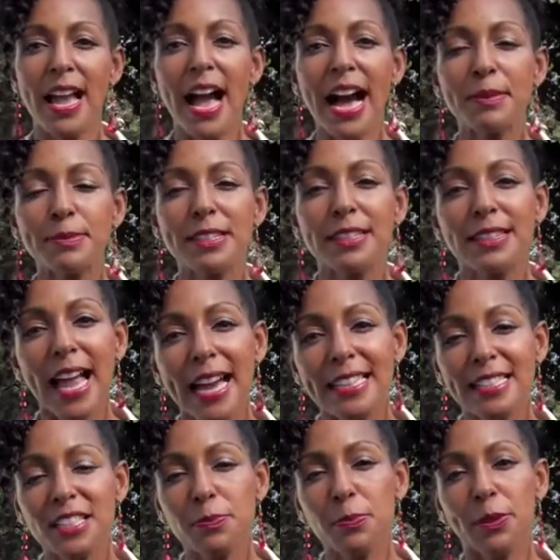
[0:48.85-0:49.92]
I'm
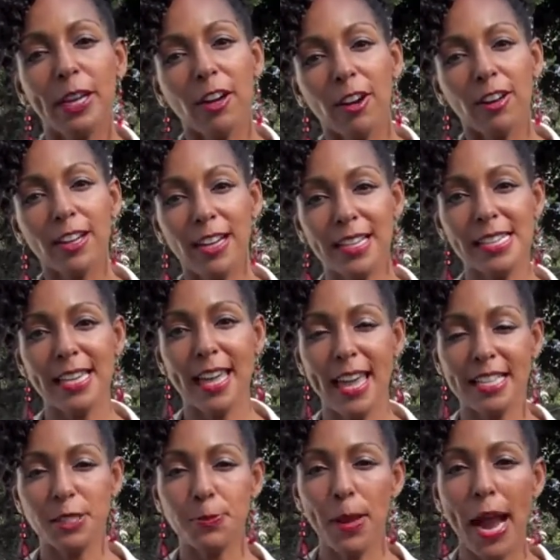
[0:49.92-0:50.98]
delighted to bring our cutting
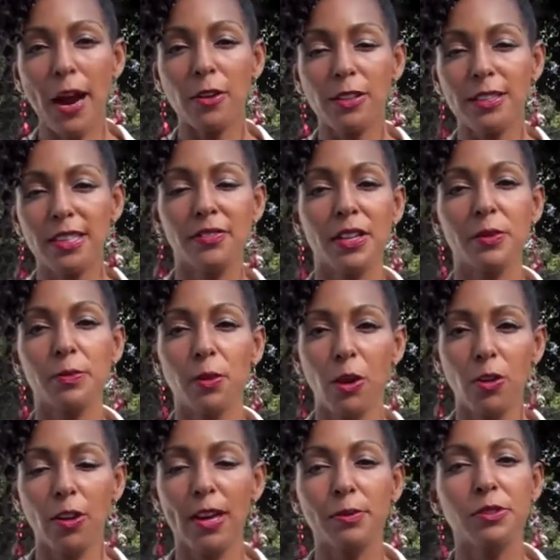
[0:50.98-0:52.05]
edge power living
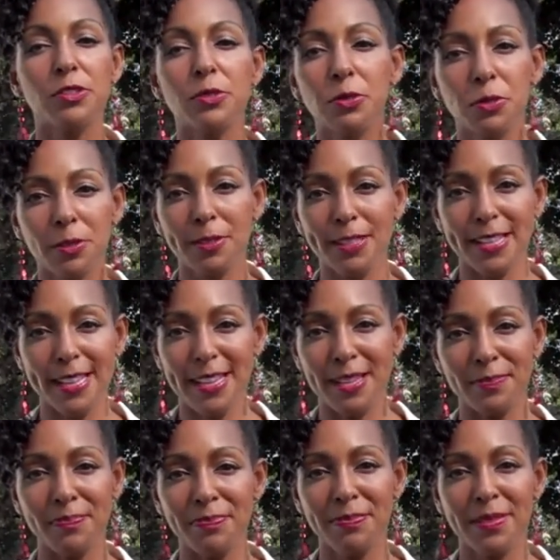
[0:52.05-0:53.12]
program to your team.
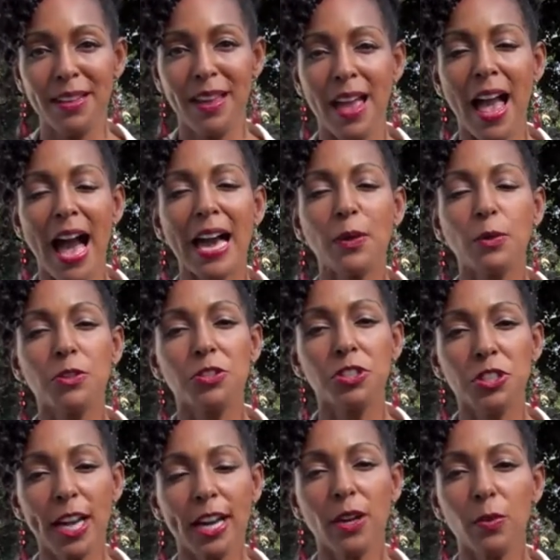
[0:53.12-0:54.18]
I will
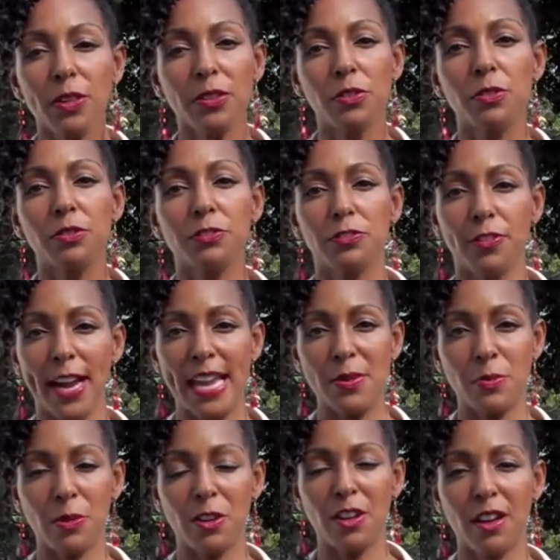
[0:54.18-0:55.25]
share with you a
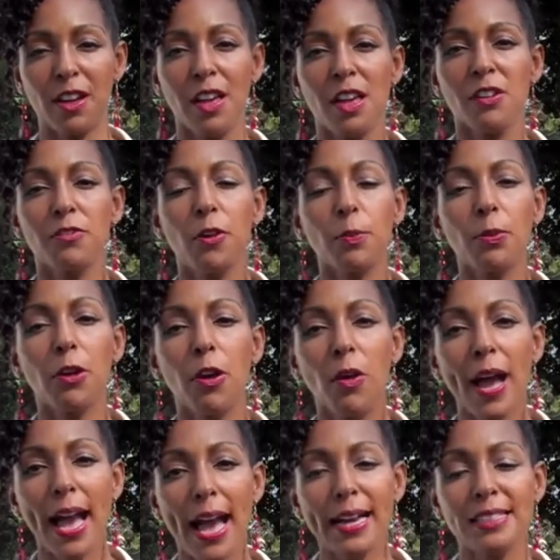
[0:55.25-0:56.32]
framework for
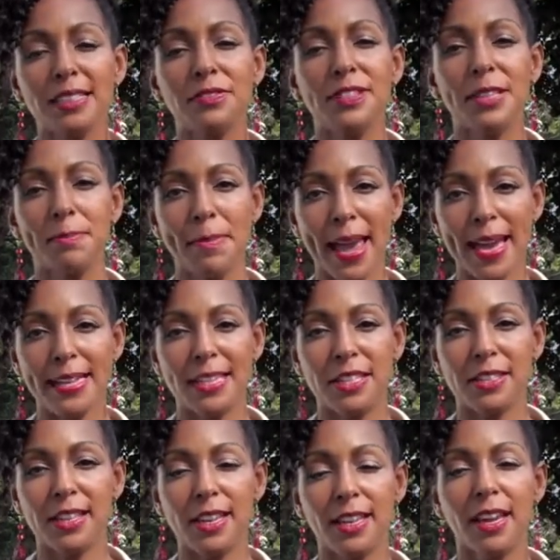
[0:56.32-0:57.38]
proactively
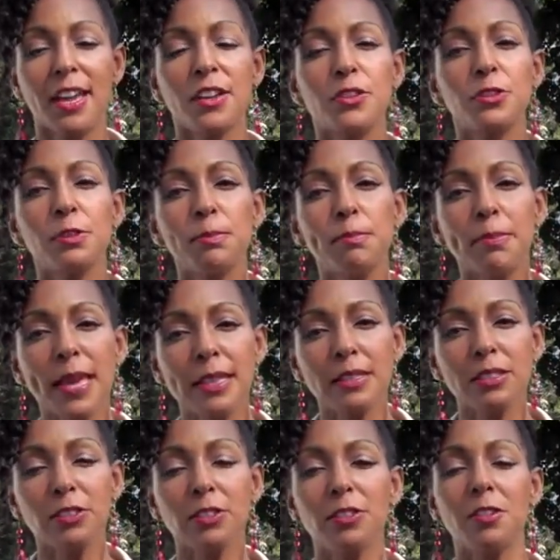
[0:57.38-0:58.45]
managing your
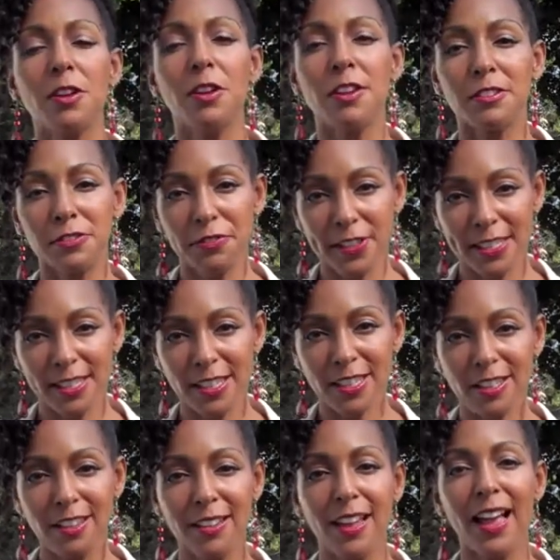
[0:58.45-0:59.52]
mental,
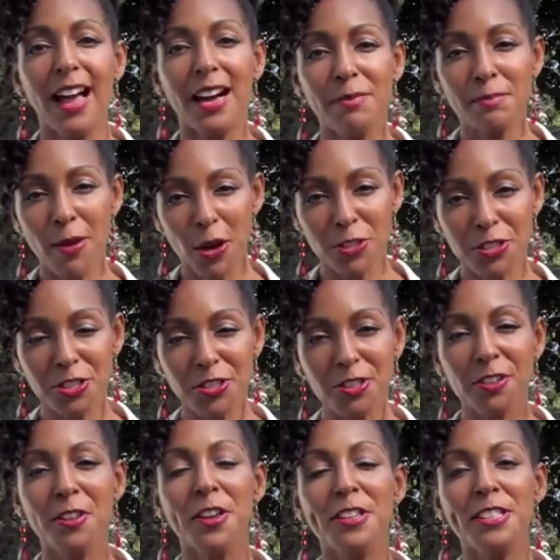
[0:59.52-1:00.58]
physical,
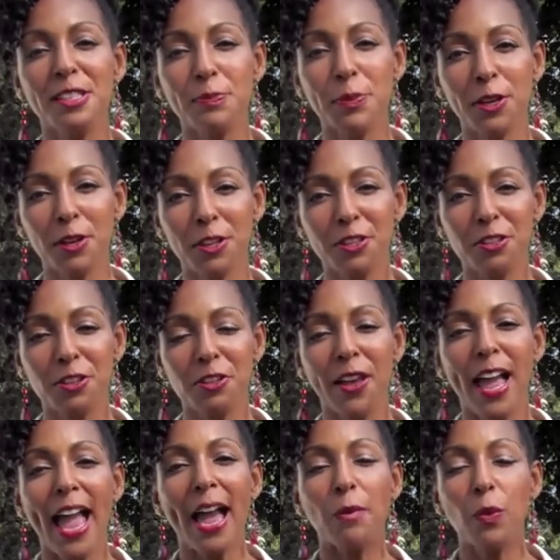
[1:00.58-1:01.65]
emotional, spiritual,
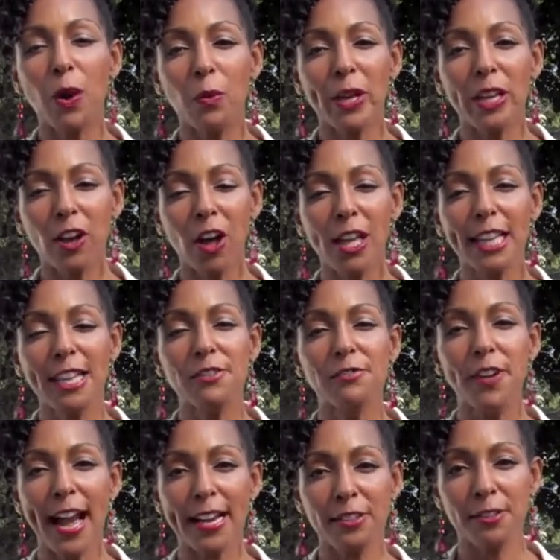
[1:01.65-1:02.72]
and what we call
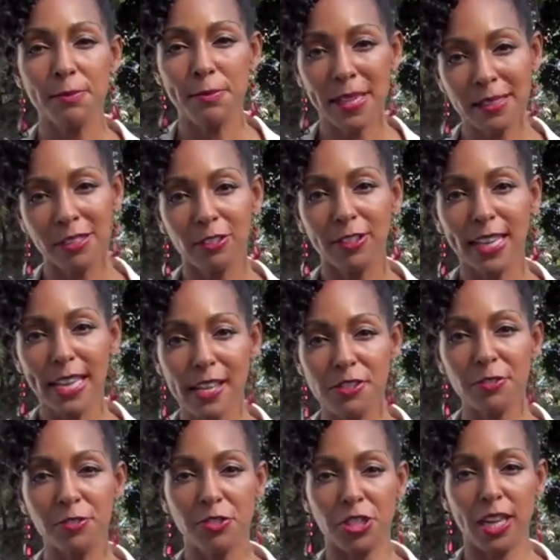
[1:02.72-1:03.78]
environmental
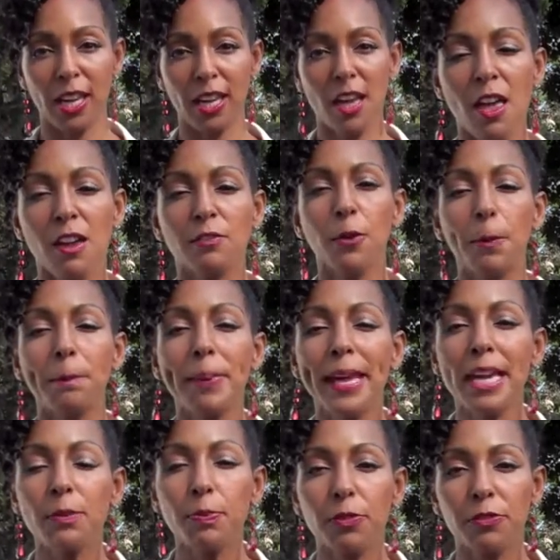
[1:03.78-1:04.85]
energy for
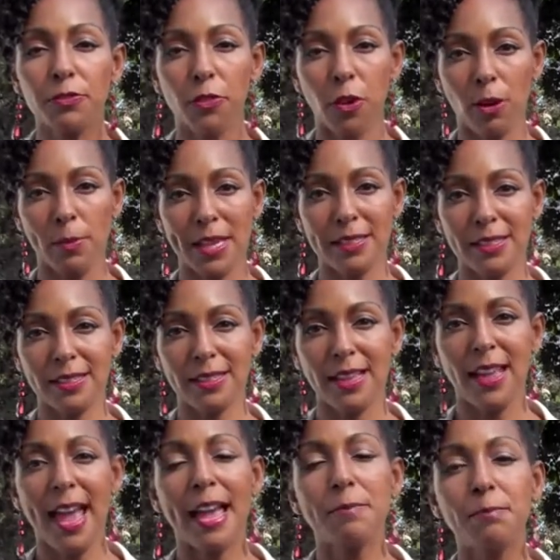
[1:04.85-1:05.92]
peak performance
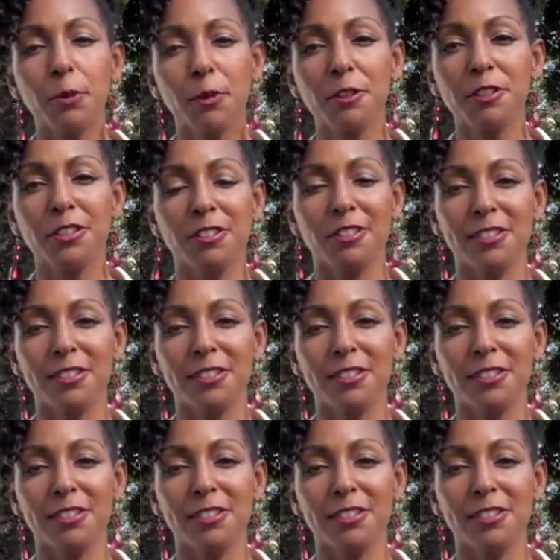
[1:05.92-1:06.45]
and personal